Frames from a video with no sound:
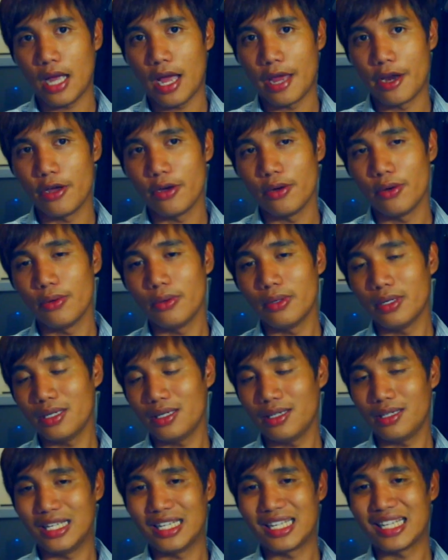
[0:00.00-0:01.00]
I know
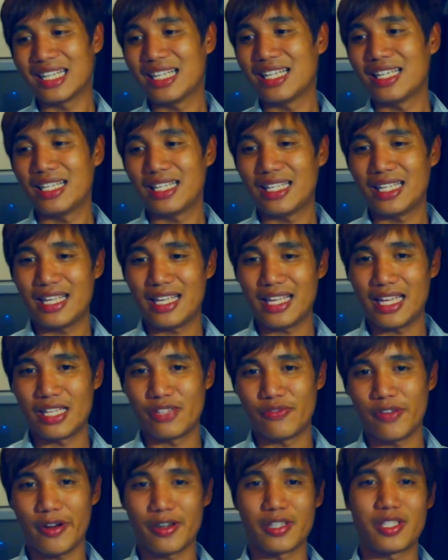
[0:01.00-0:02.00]
it's
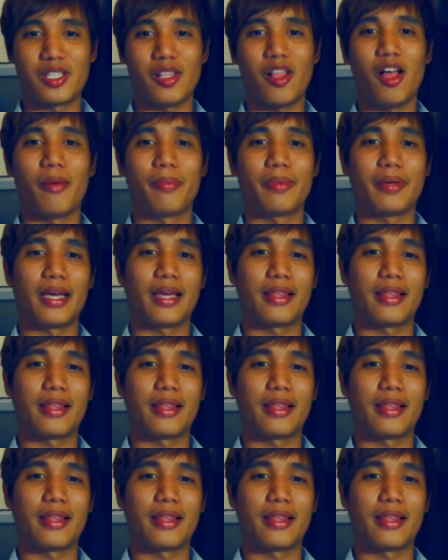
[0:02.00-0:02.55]
very sloppy.